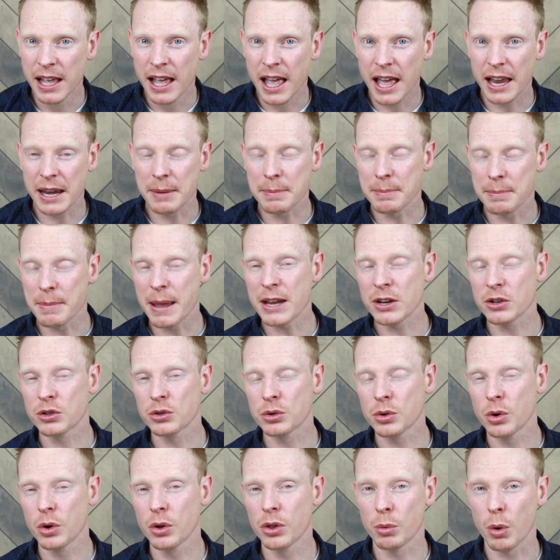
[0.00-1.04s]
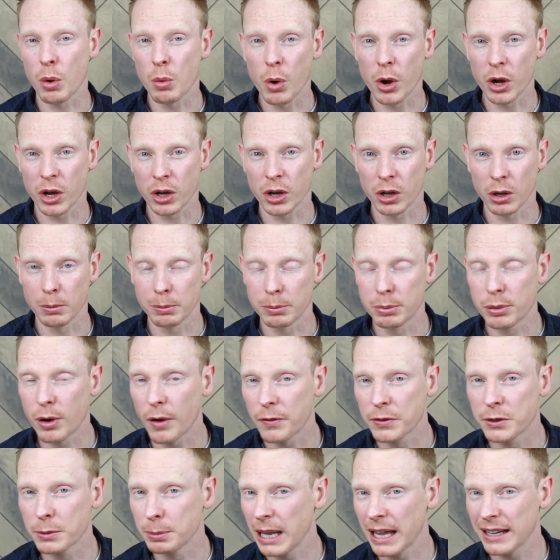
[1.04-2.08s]
And it makes sure that we're working on
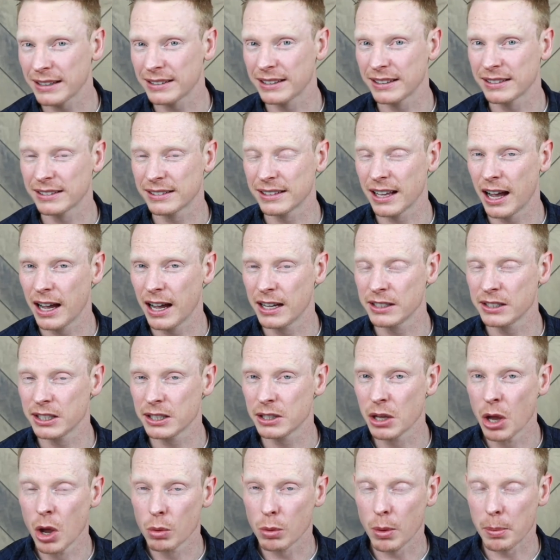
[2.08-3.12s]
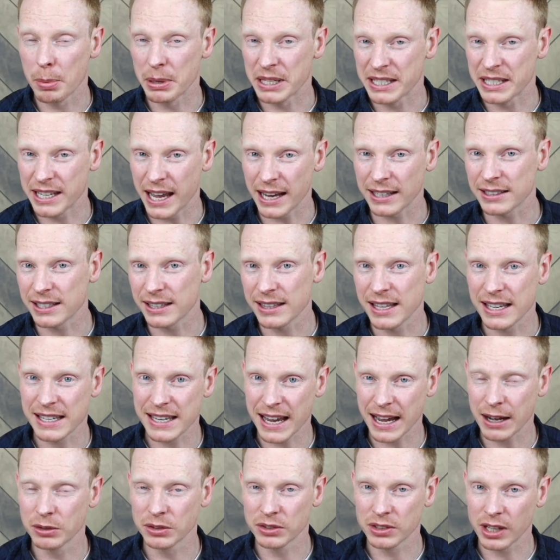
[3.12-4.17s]
profitable exercises, we're protecting the
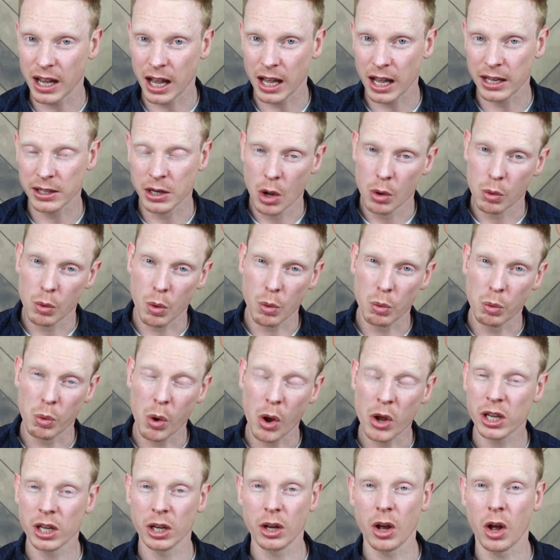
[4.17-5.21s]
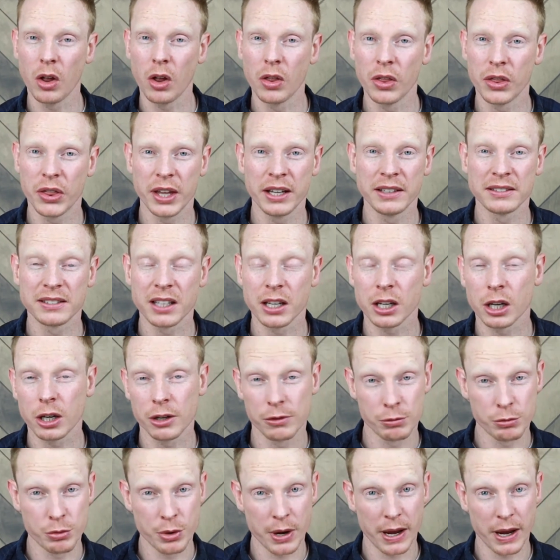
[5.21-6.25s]
downside, we're working on things that
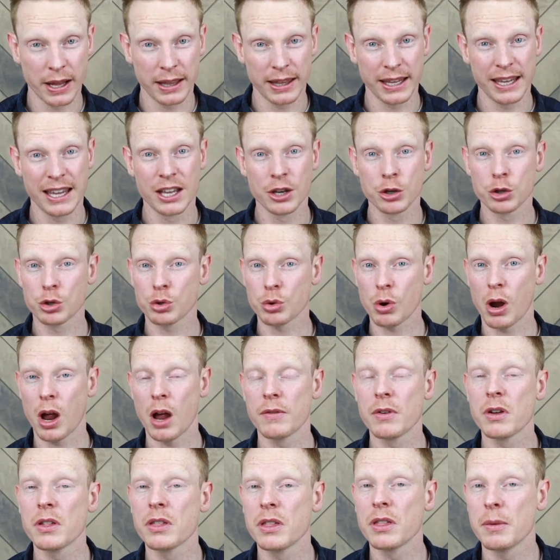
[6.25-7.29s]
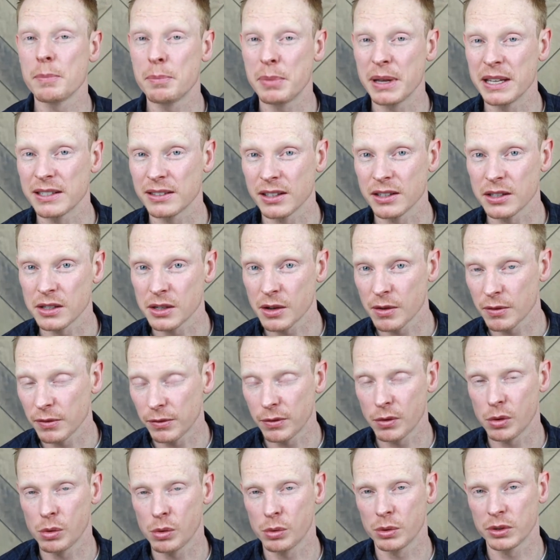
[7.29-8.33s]
can really drive the business
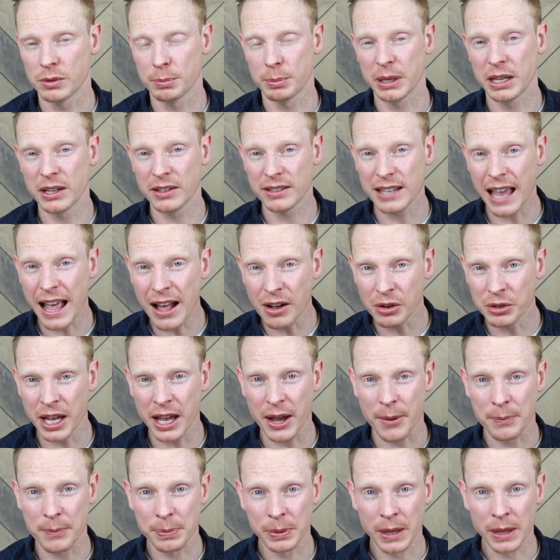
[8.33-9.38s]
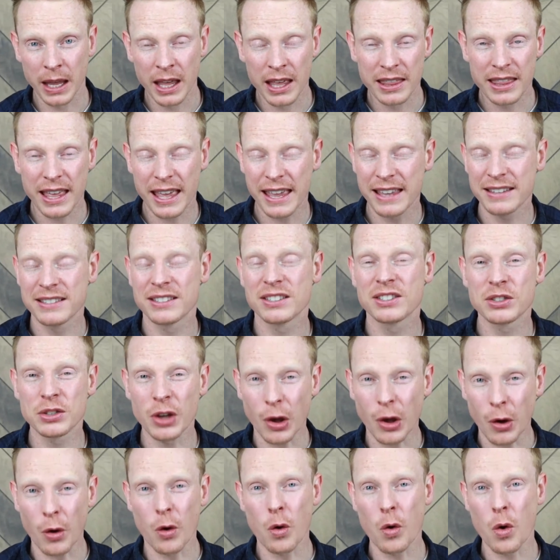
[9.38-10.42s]
forwards. Because hell yeah, there is
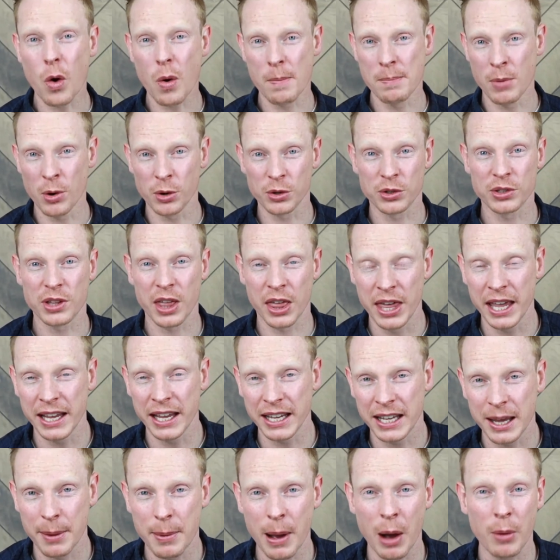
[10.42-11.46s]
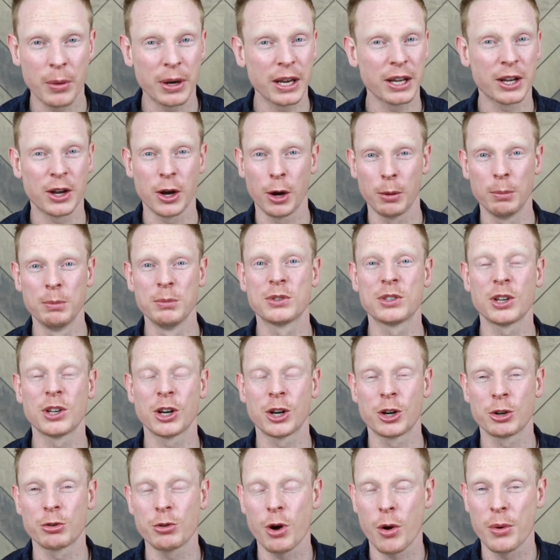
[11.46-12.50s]
so much to think about when it comes to
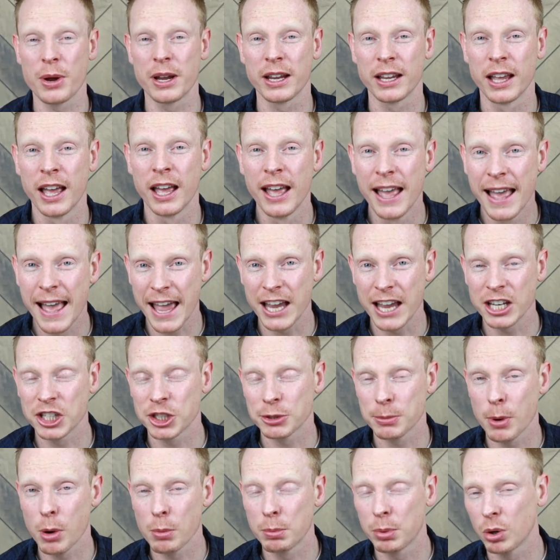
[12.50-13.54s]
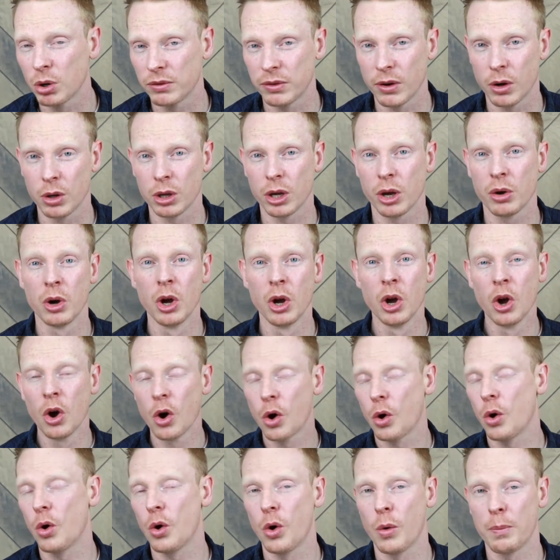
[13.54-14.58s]
growing a HMO portfolio
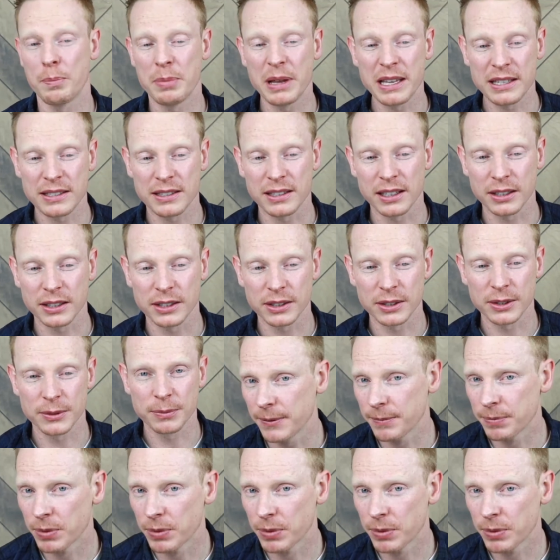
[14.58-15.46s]
or business.